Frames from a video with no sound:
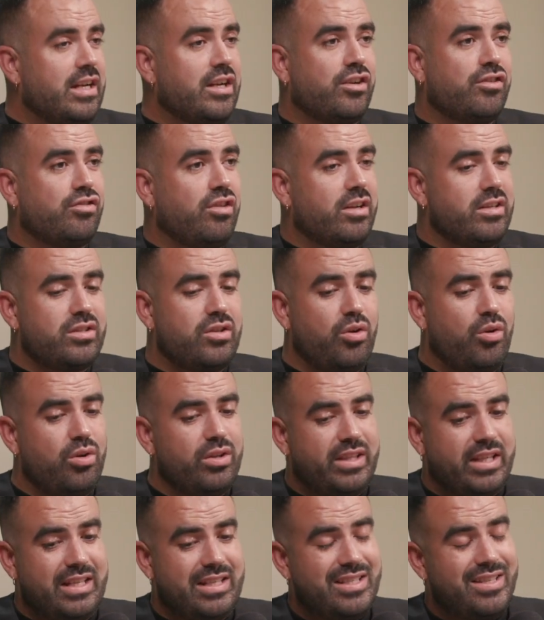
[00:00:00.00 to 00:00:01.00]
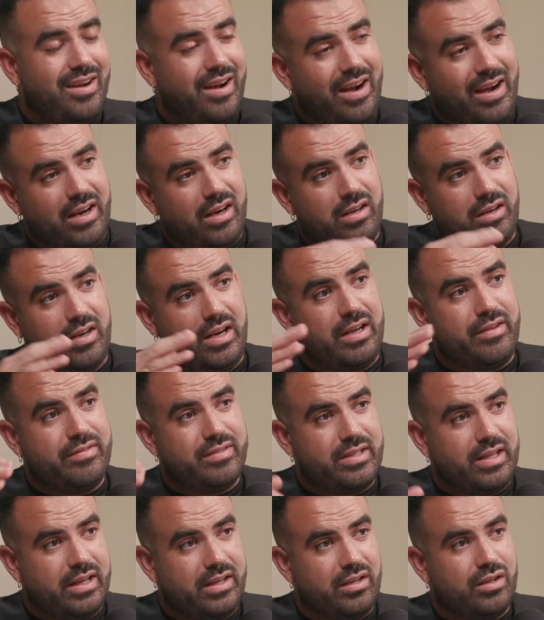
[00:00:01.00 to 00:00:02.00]
And across the entire life
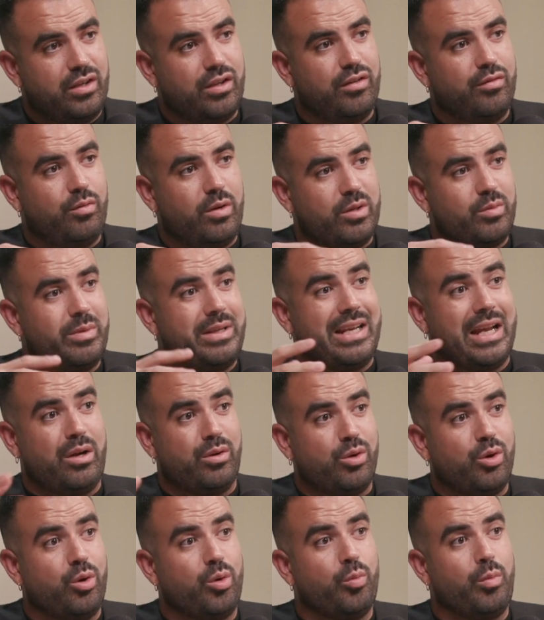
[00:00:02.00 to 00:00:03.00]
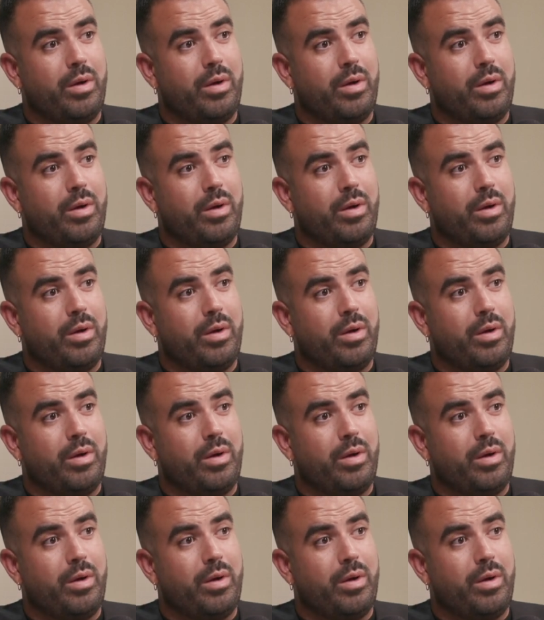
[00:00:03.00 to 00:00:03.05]
cycle of what we now call